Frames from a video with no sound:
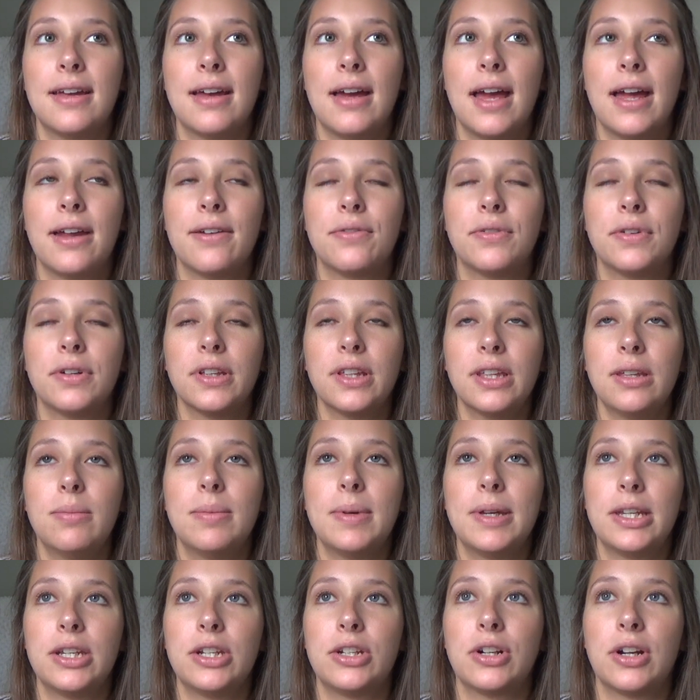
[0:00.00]
I've really
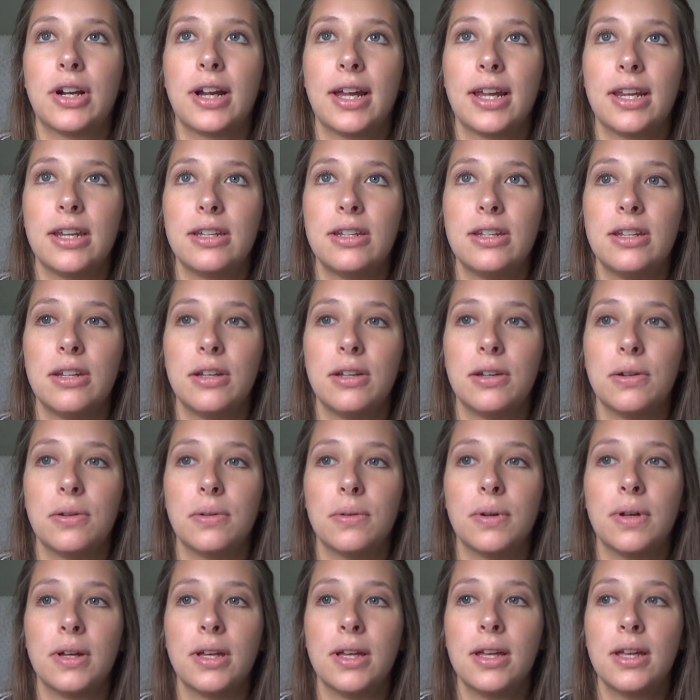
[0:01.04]
been trying to